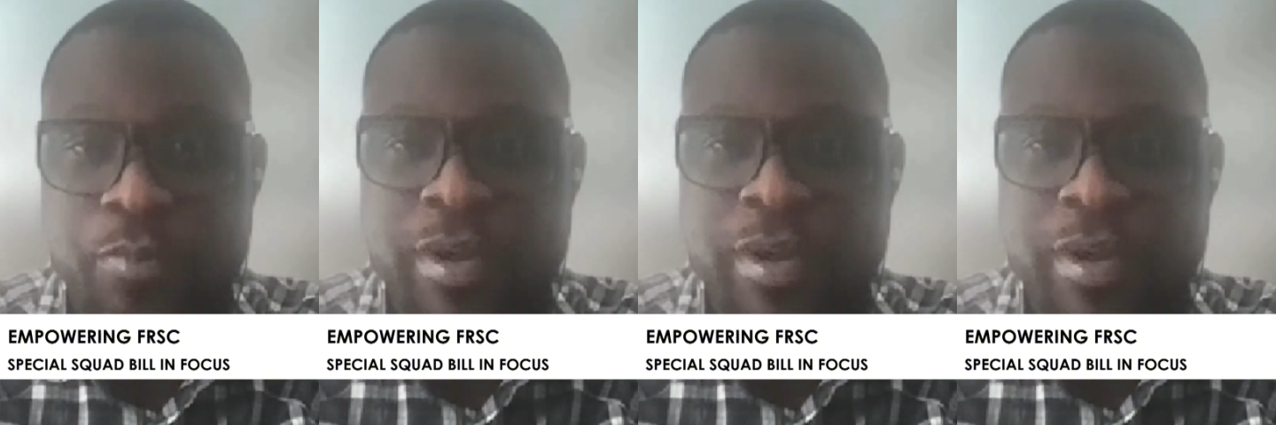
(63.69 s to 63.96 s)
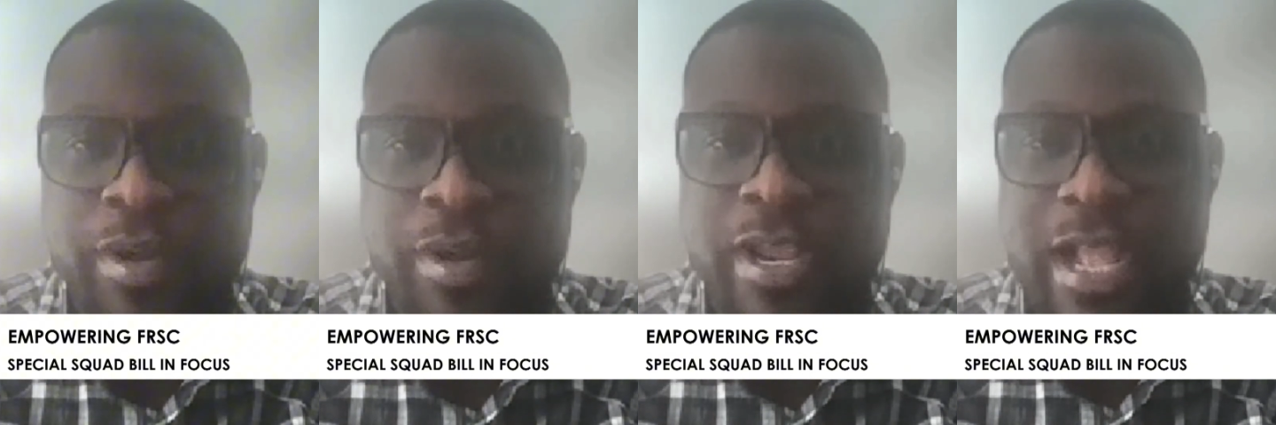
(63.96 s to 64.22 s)
They
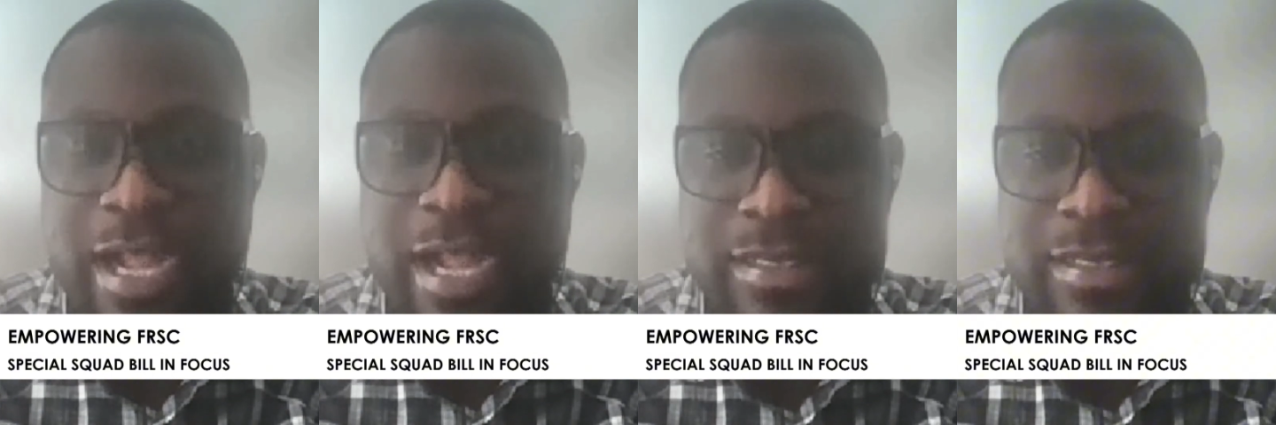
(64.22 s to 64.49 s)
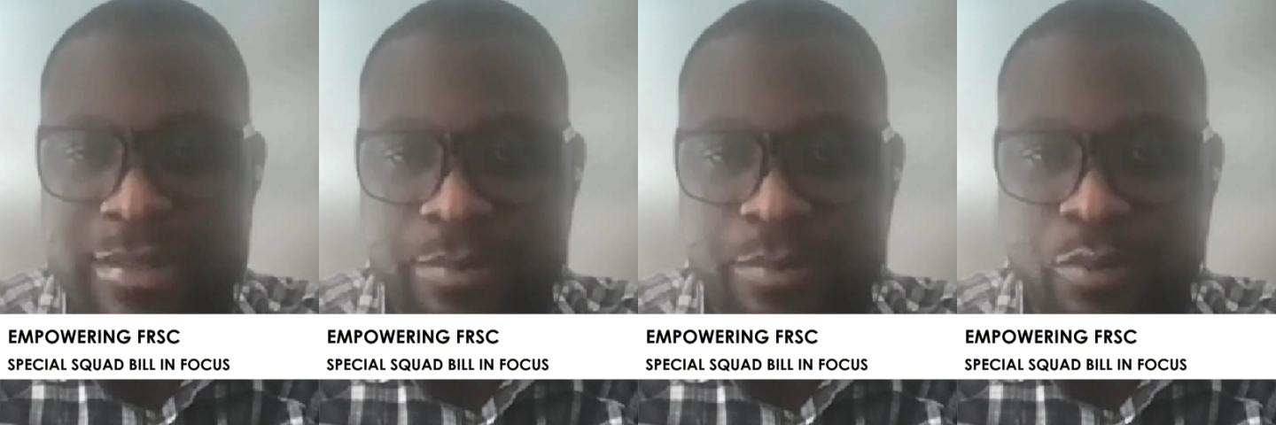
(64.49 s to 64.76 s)
go
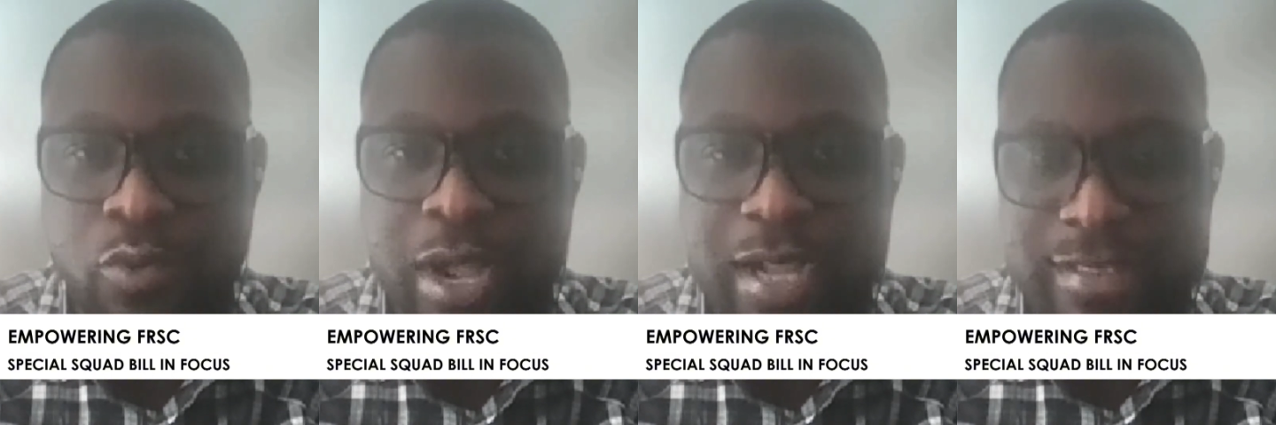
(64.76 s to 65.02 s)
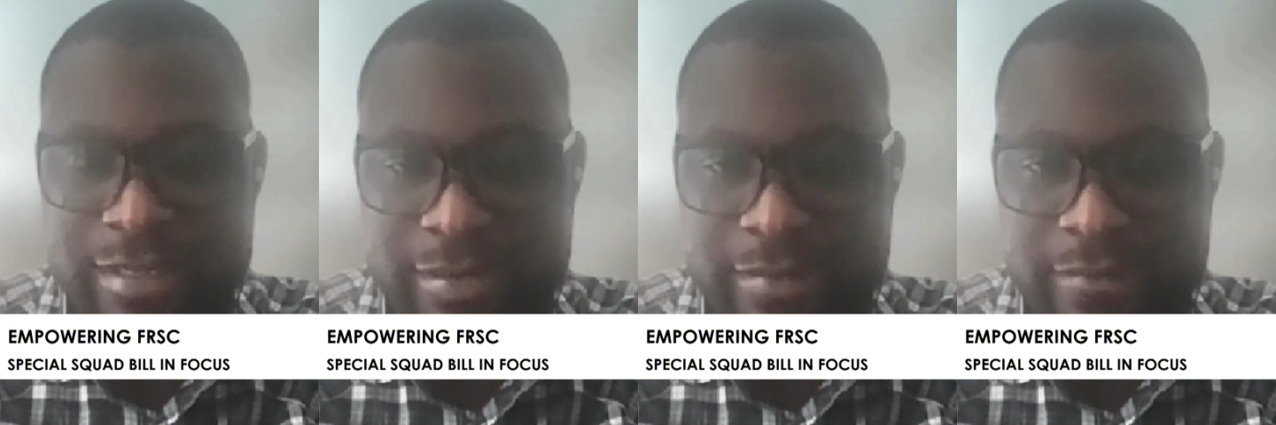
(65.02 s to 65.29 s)

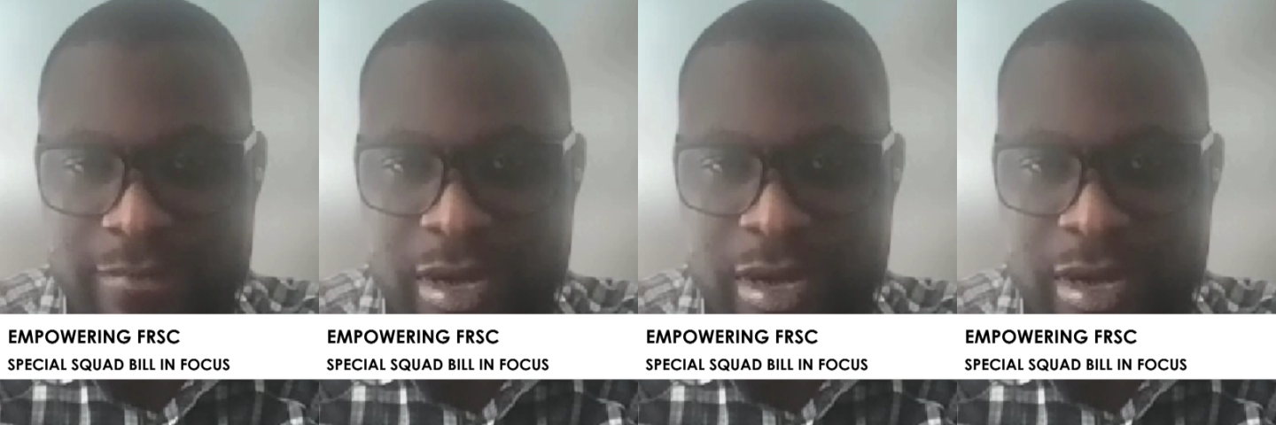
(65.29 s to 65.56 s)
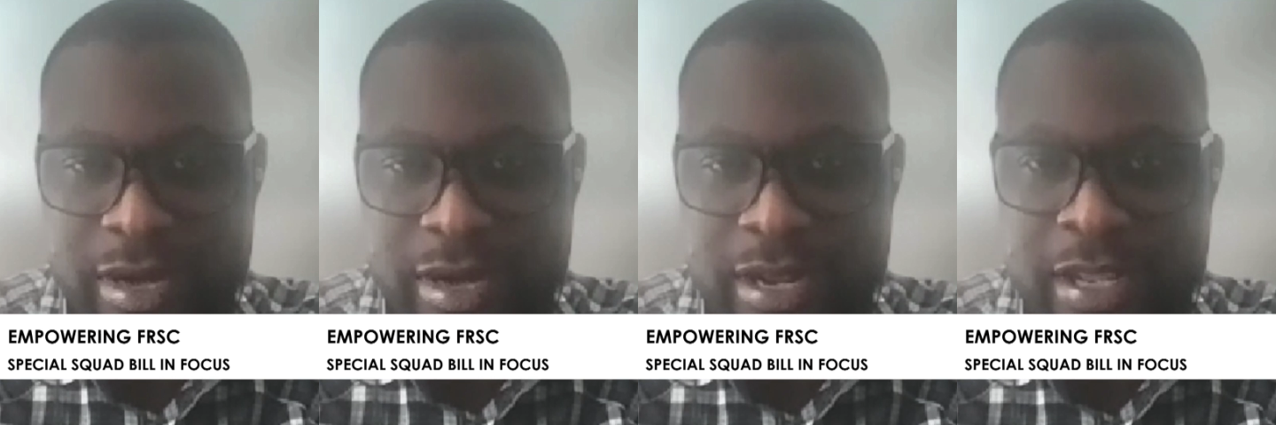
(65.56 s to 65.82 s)

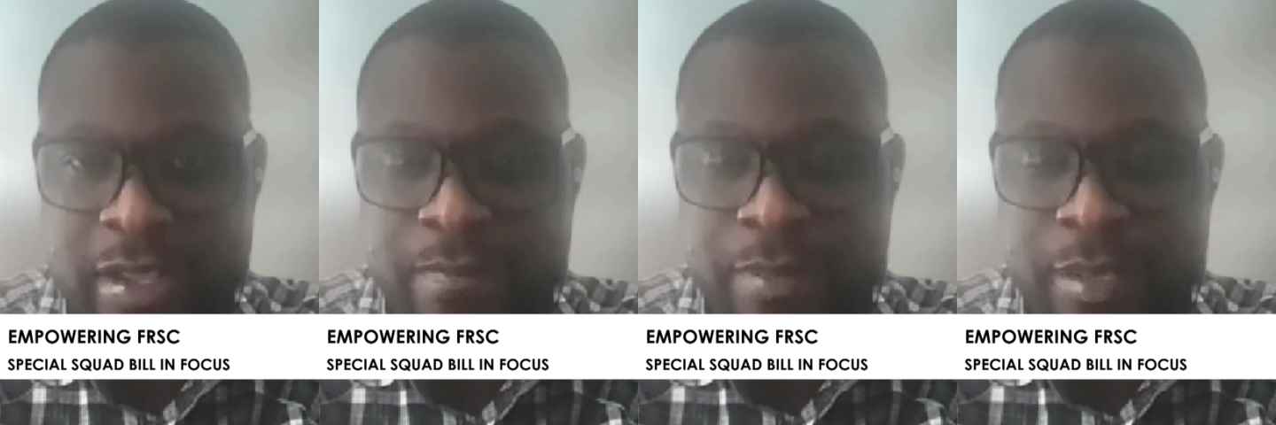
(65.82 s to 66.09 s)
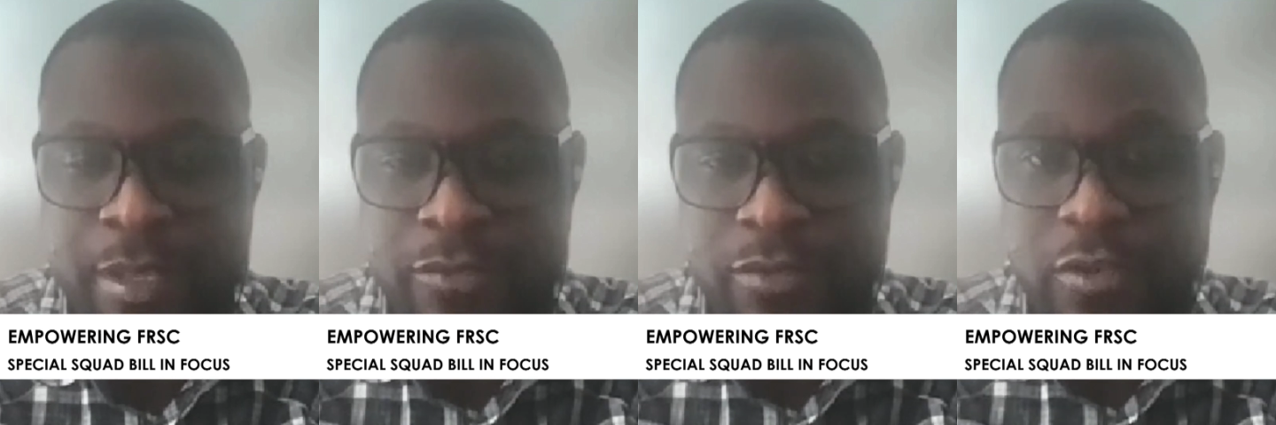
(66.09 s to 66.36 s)
proactive
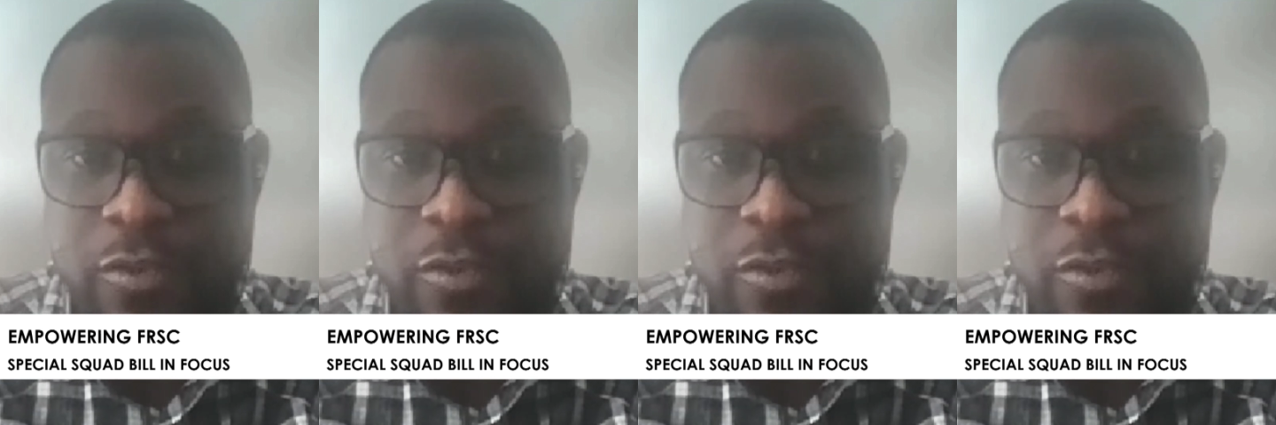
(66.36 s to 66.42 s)
rather.